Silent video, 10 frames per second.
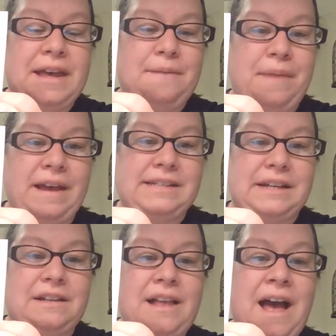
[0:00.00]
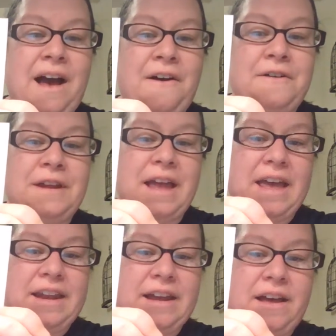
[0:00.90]
It makes a cloud
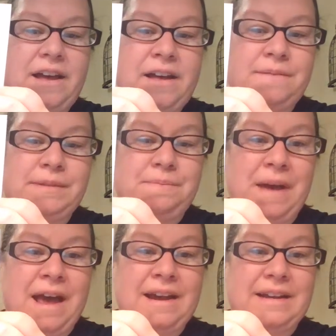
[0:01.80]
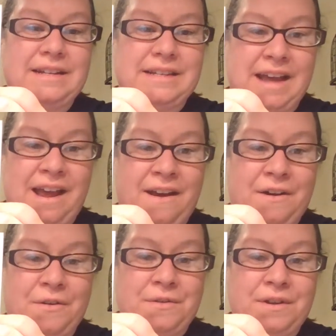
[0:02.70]
and it comes back
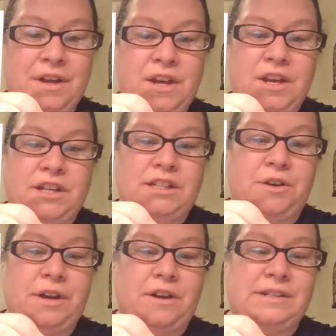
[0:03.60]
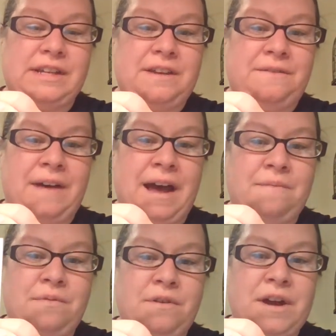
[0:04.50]
down. So it goes
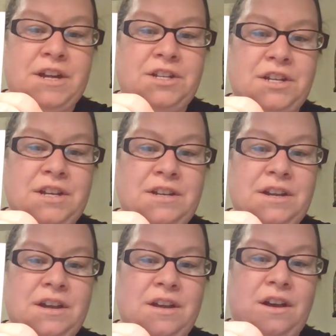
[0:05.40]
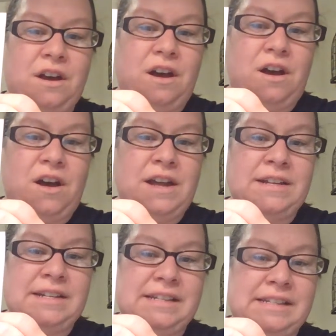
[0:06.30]
evaporation,
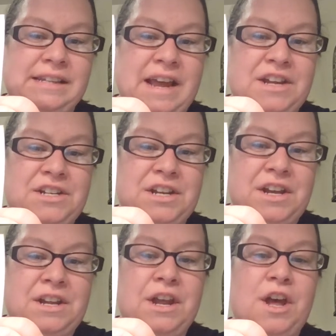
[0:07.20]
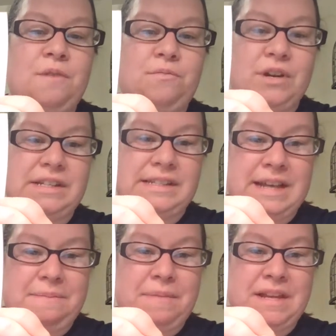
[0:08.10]
condensation,
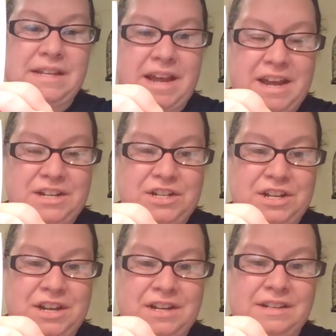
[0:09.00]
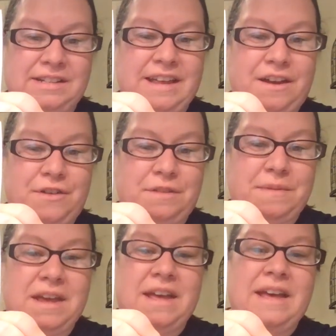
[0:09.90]
precipitation. Say that with
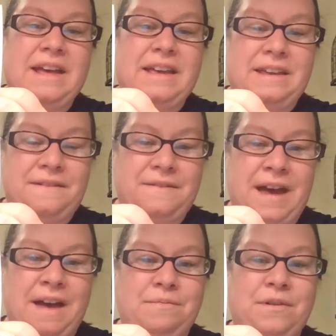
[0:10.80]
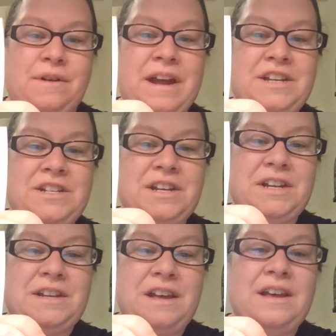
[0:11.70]
me.
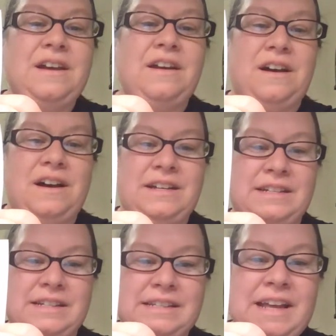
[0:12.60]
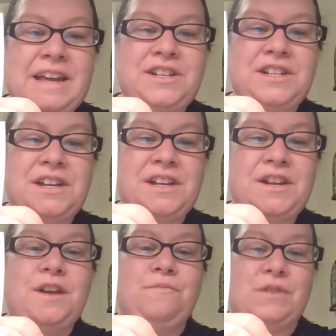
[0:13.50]
Evaporation, condensation,
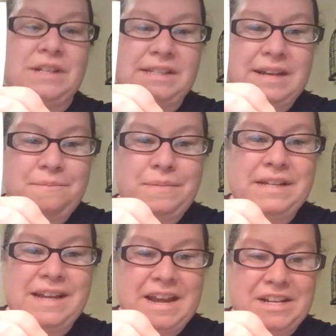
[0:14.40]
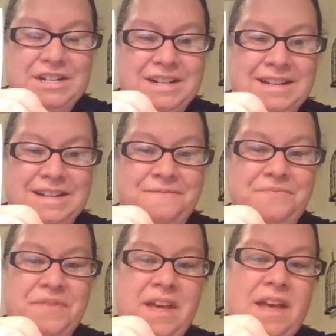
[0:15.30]
precipitation.
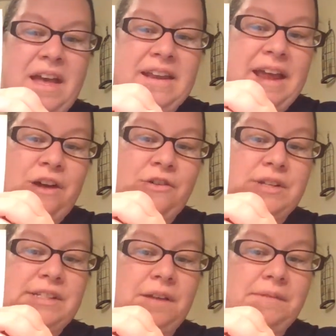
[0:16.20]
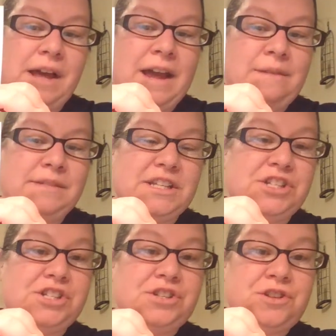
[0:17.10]
Now, sometimes the
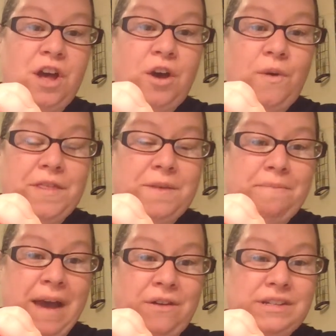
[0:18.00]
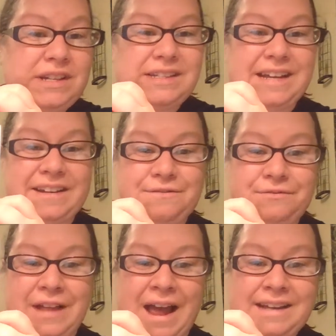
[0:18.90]
snow on the mountains, like in
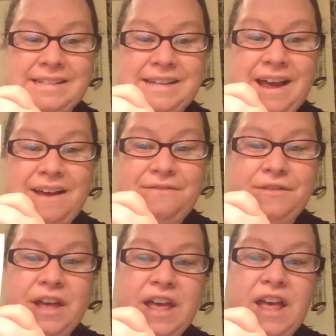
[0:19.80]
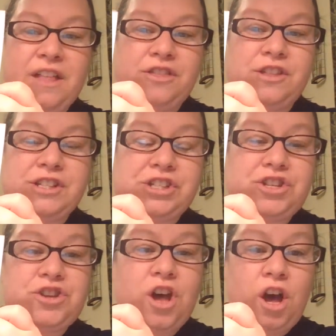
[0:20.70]
Flagstaff, the
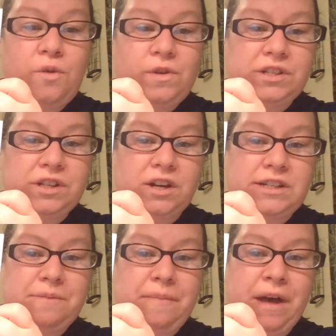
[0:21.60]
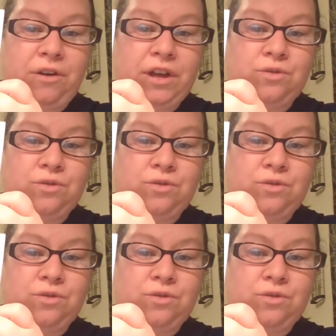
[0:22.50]
snow will start to melt